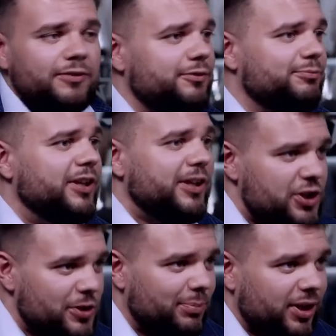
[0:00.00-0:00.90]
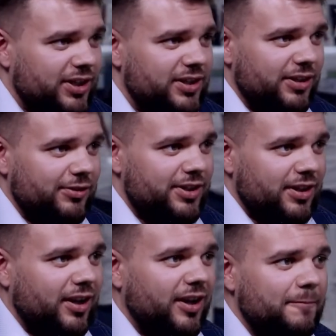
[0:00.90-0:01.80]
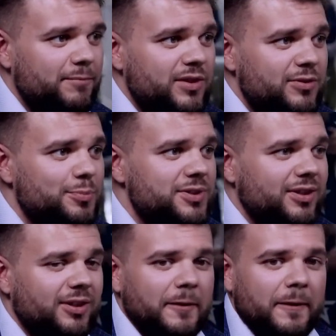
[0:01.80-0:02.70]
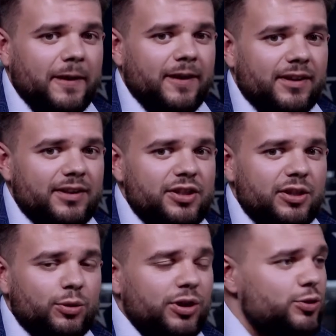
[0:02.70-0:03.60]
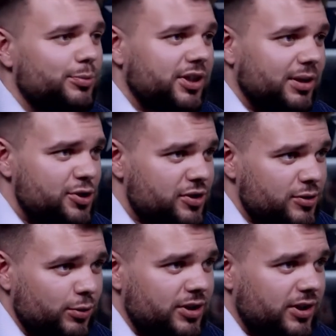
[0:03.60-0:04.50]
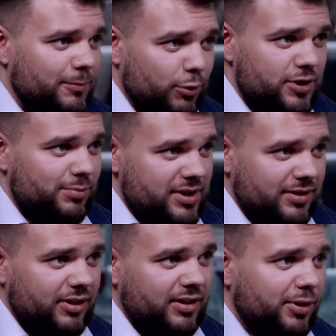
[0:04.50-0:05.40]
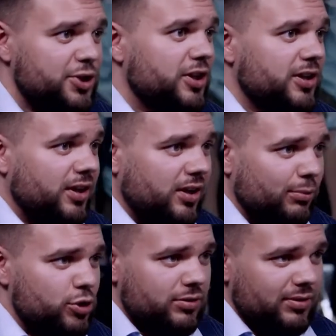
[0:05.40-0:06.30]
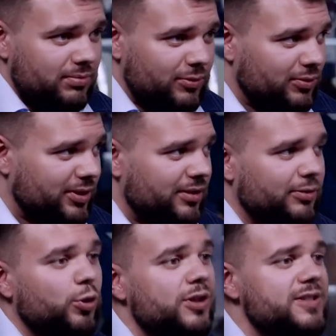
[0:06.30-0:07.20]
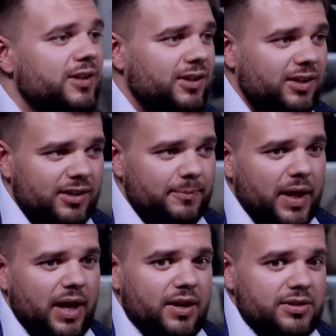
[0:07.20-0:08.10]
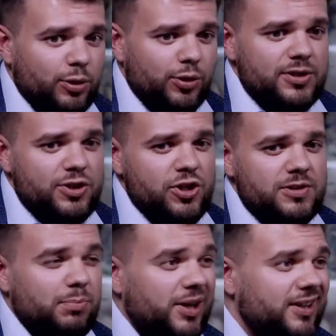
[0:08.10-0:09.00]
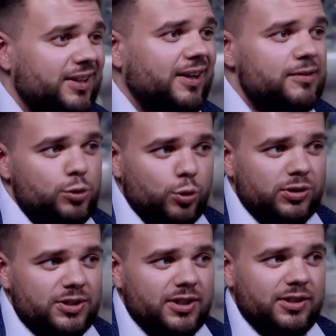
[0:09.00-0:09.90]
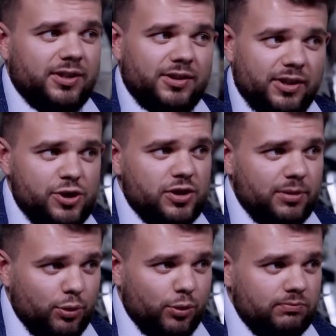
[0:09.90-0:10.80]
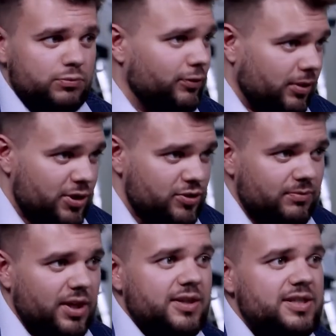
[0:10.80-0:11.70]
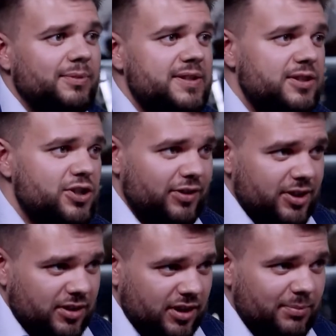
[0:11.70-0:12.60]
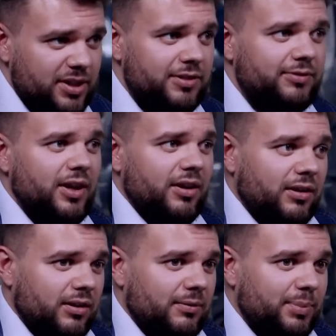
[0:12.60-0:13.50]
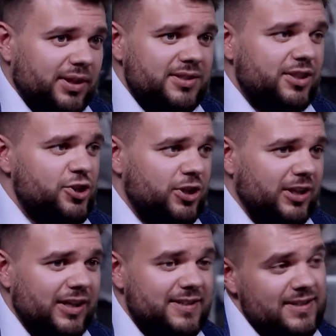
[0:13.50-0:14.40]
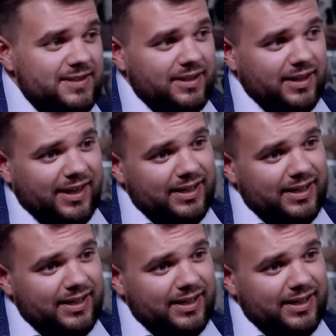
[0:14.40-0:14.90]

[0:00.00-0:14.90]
On the territory of a special economic zone, Technopolis, Moscow, Alabashova, Zelenograd town, a design and technological bureau is being constructed now, Sovelmash, 17,000 square meters, to make final products, to develop the